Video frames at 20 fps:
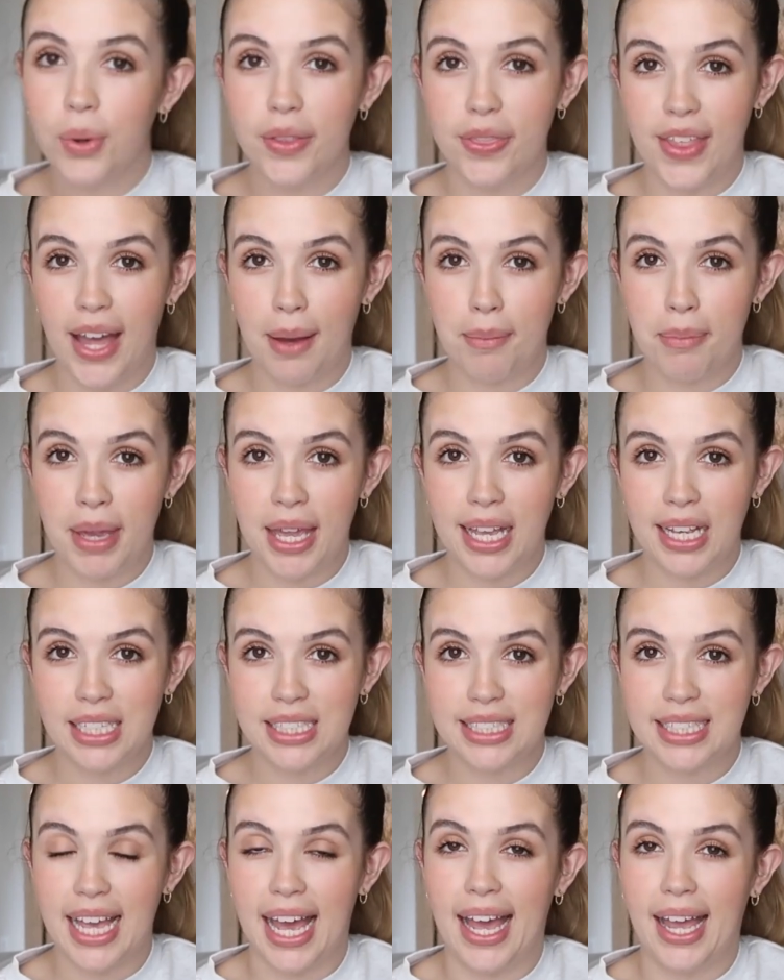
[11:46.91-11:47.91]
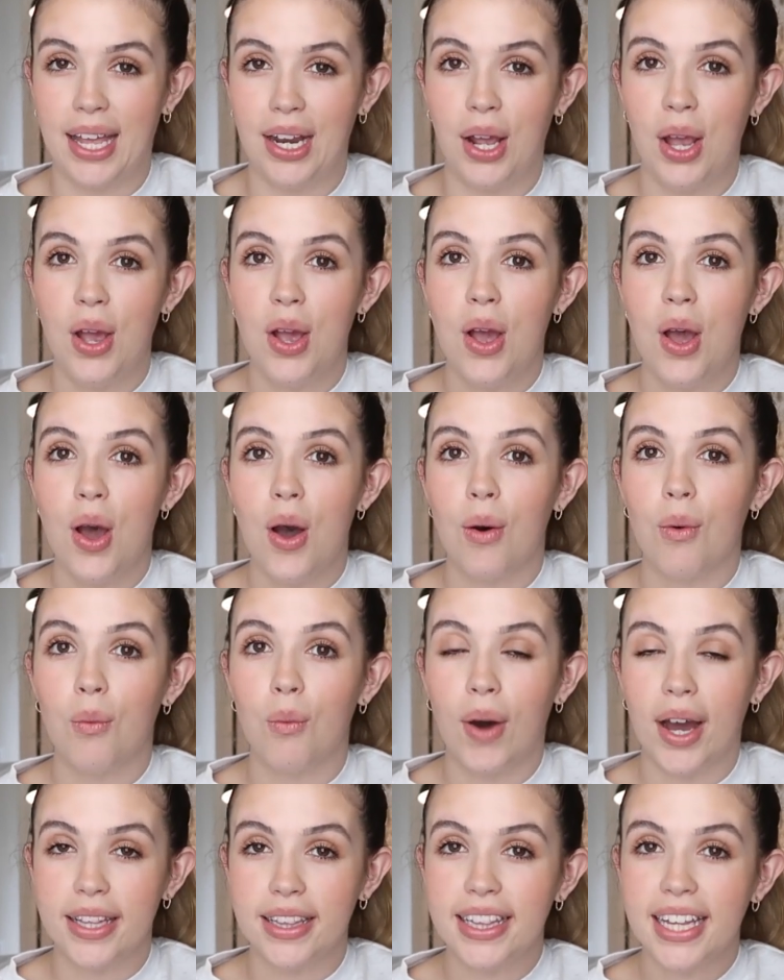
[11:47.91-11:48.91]
With that being said,
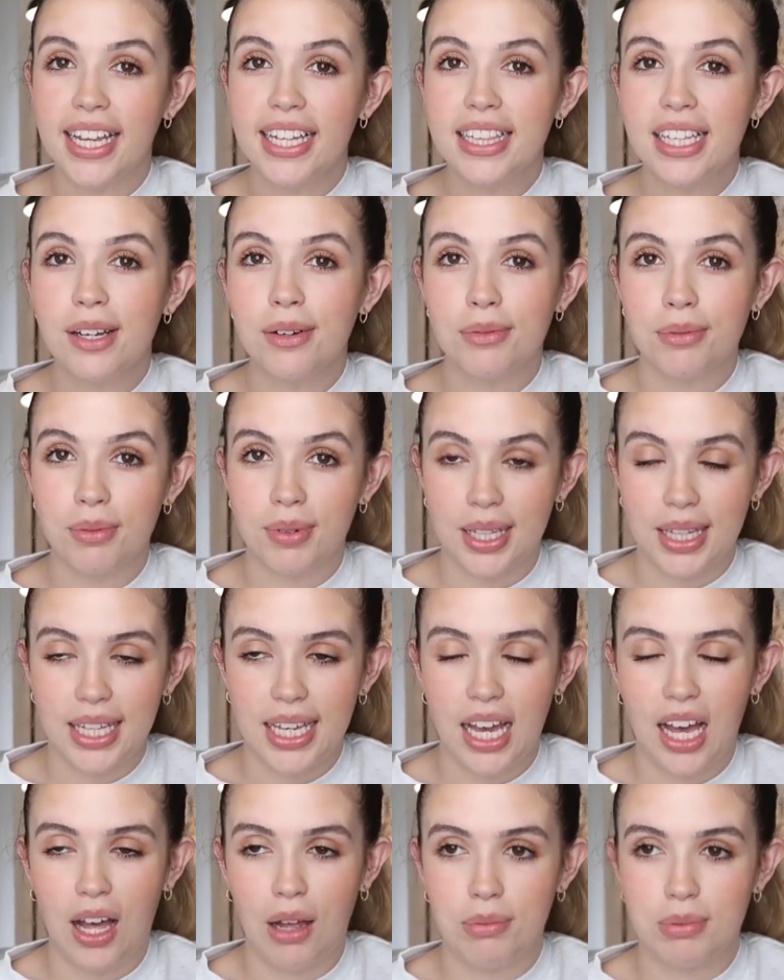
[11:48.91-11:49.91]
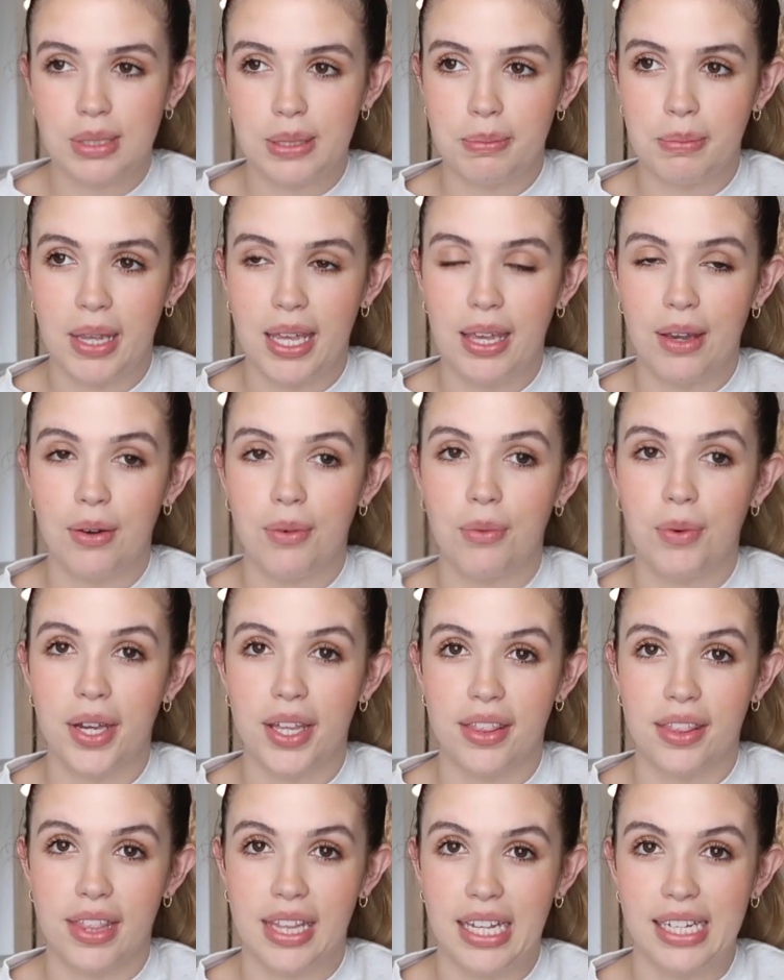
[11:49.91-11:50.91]
one thing that really helped me
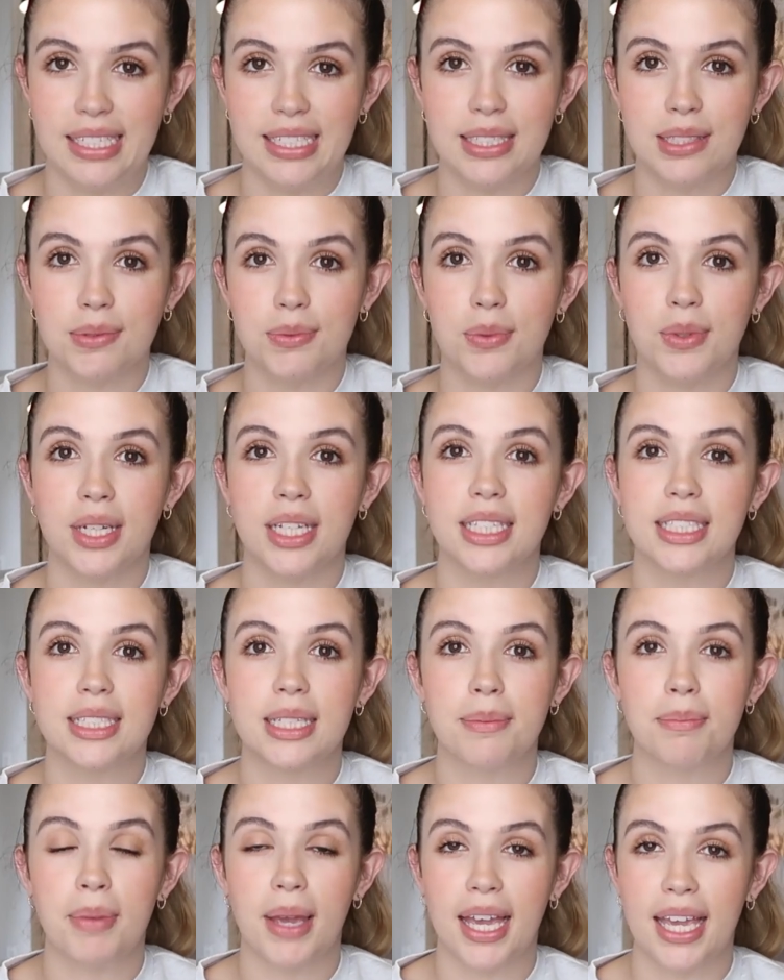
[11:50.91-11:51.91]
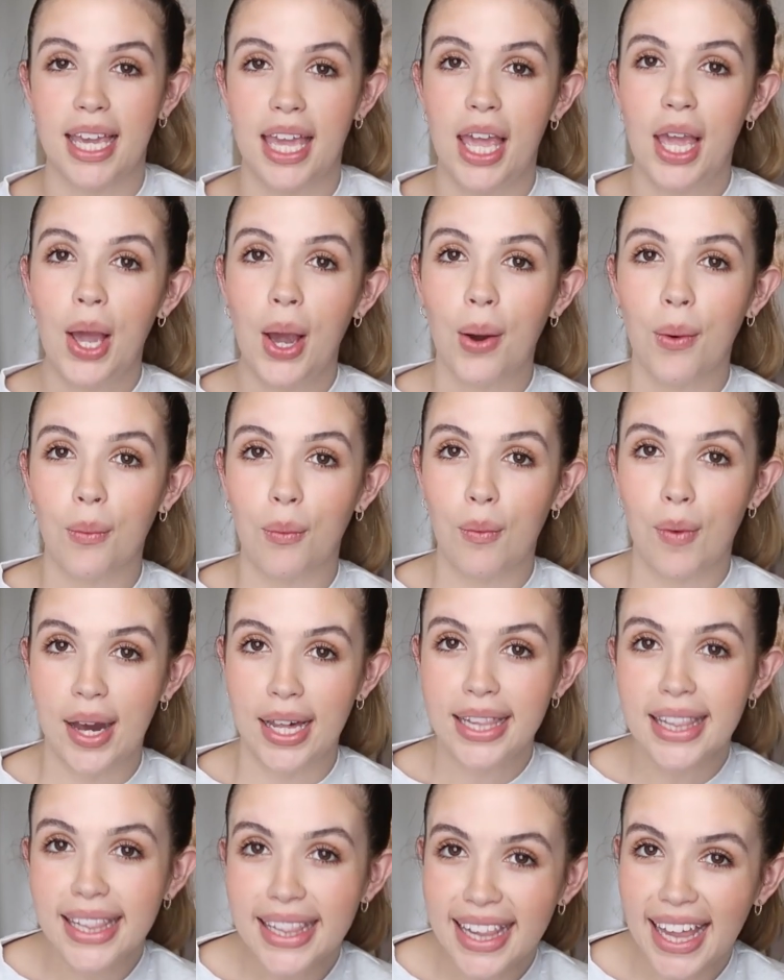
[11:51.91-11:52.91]
with this was picking
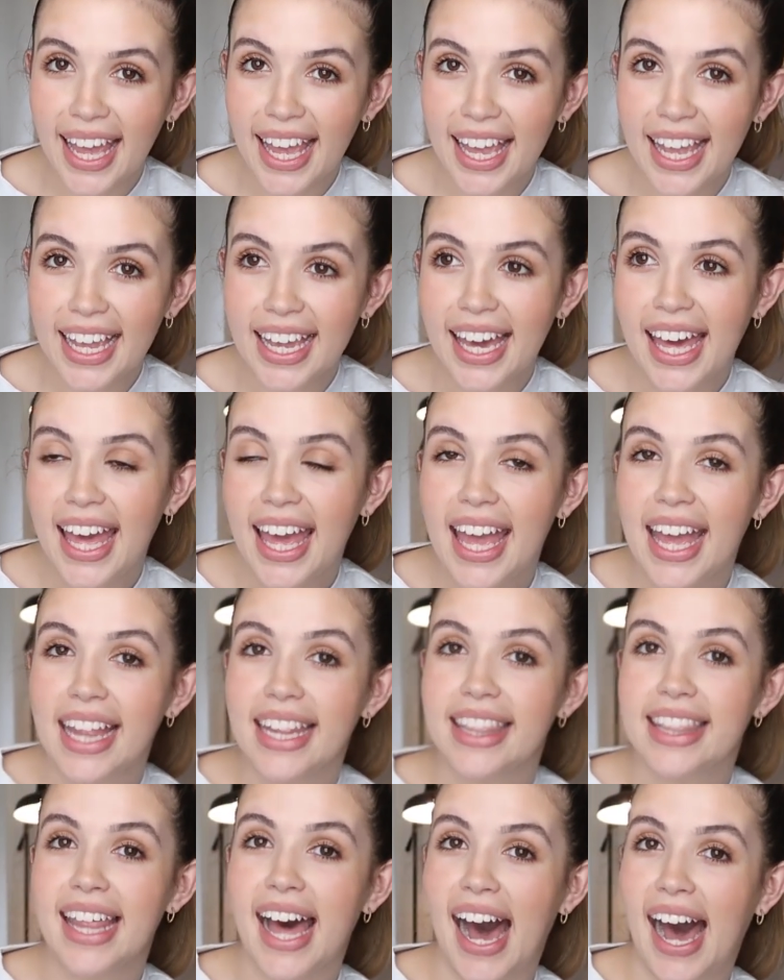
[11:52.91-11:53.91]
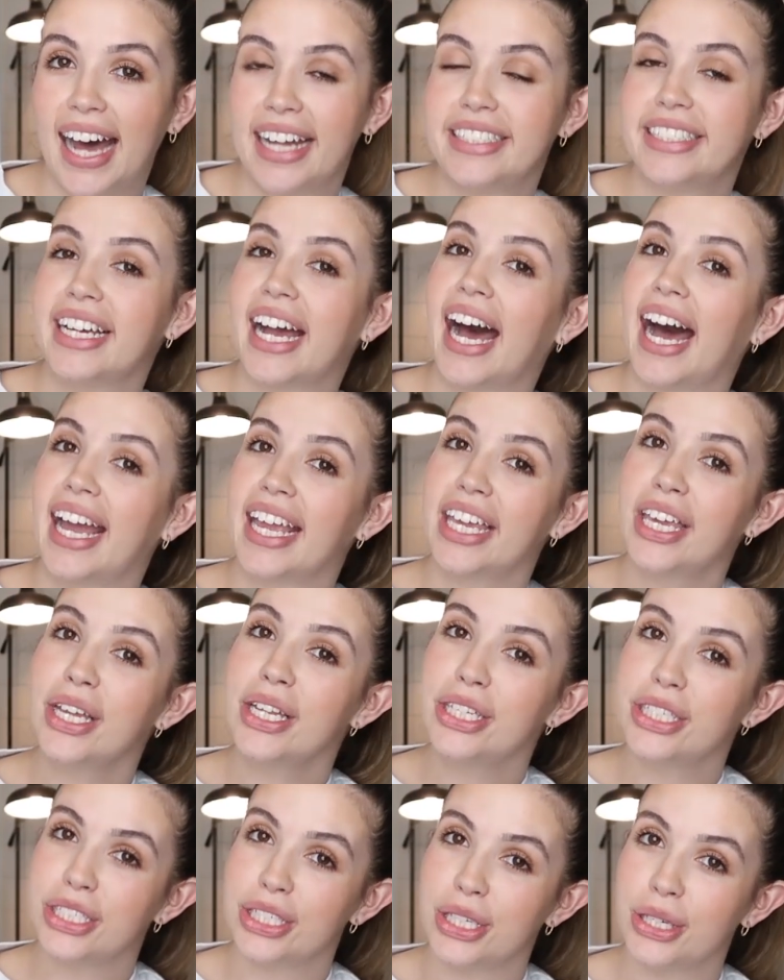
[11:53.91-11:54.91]
one thing that I
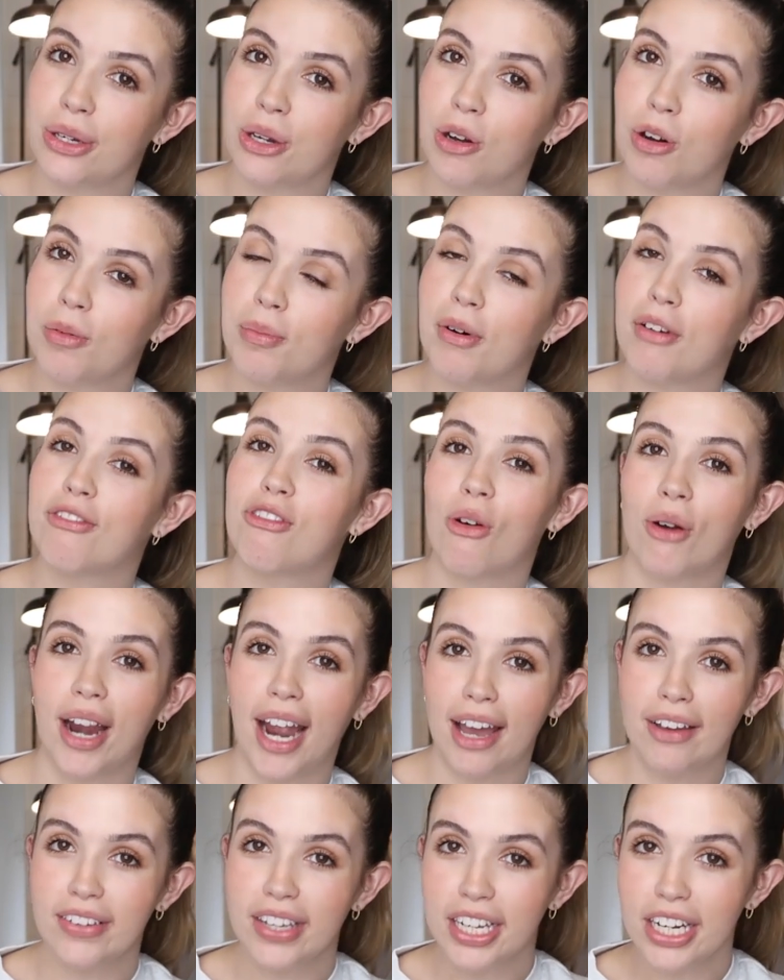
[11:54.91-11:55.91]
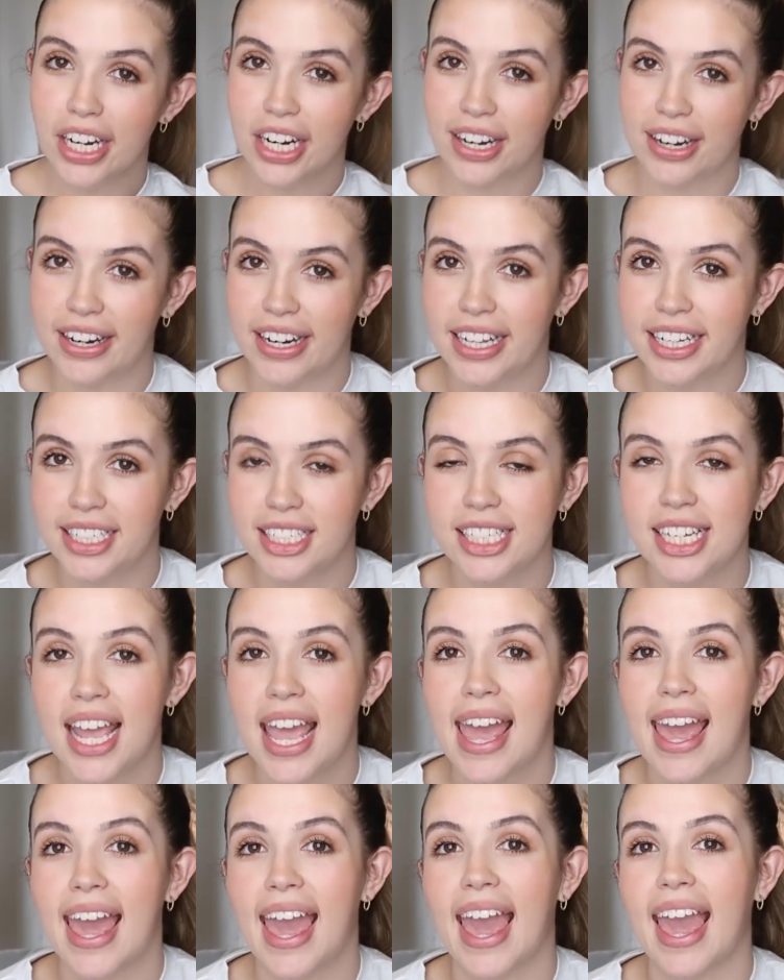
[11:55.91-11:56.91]
could do before having courage
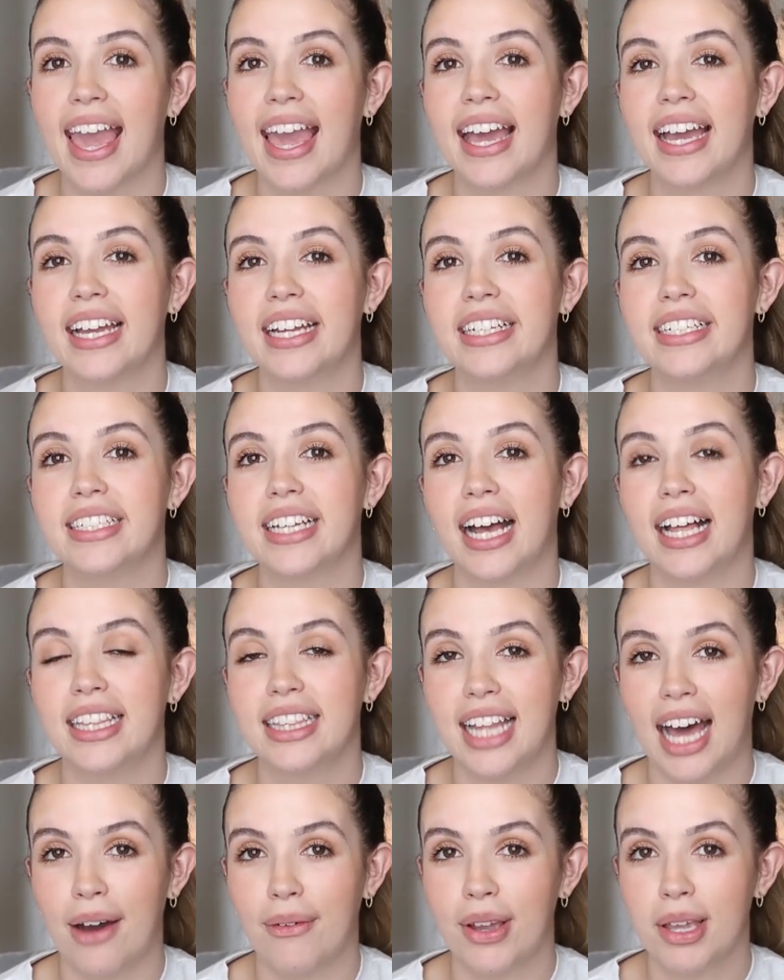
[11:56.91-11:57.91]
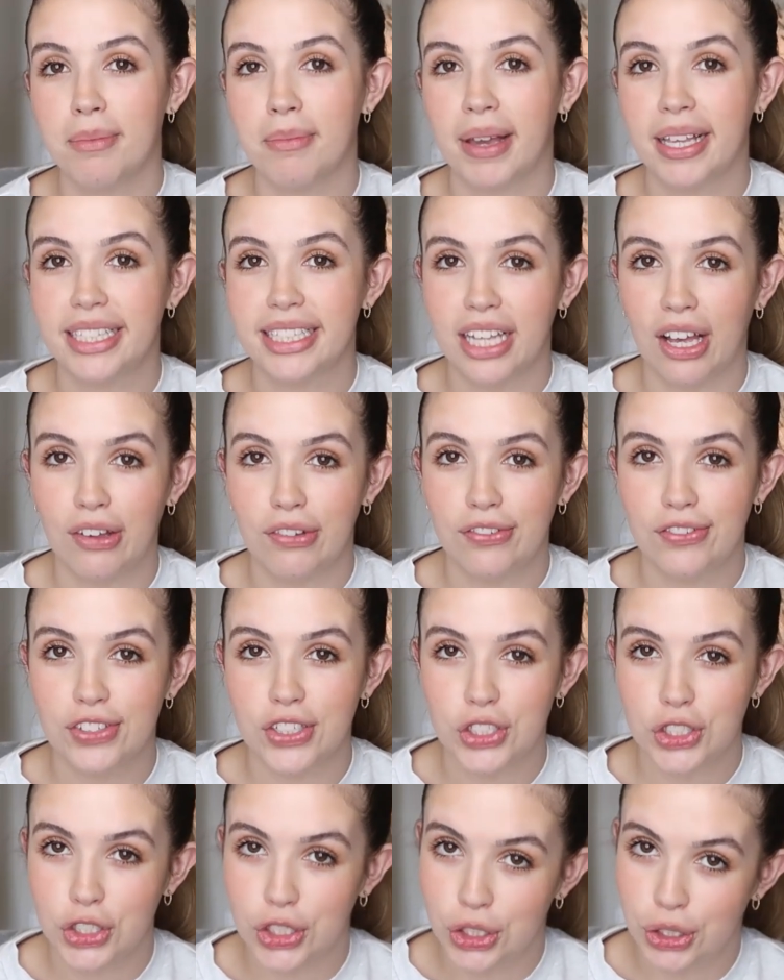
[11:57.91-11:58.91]
and allowing myself
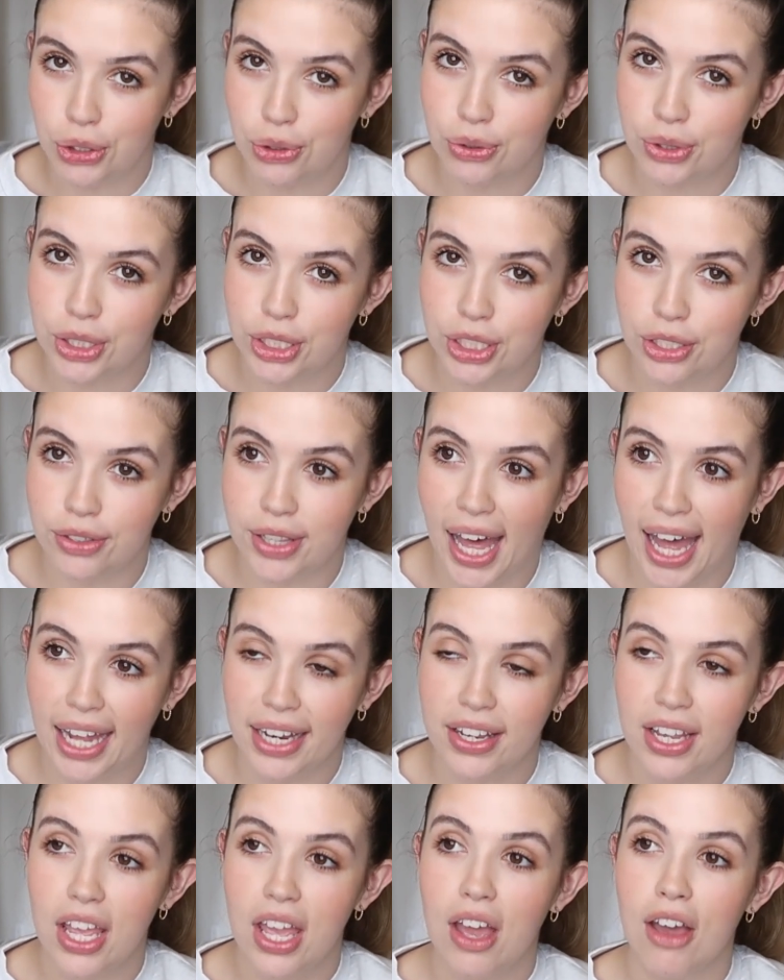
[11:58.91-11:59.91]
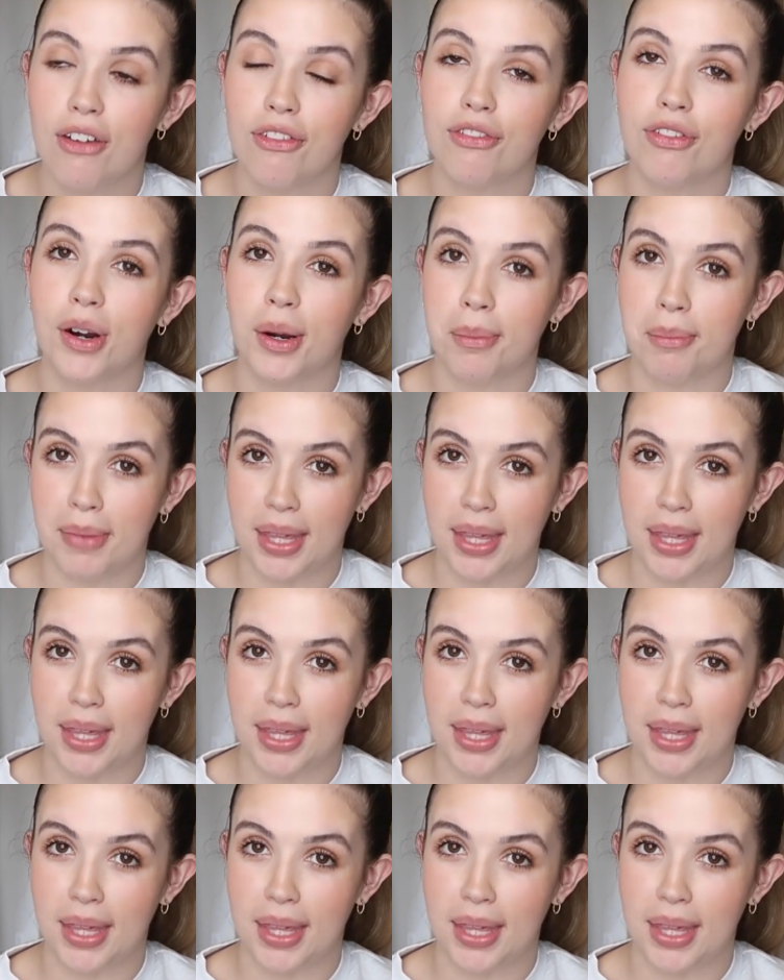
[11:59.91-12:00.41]
to do that. For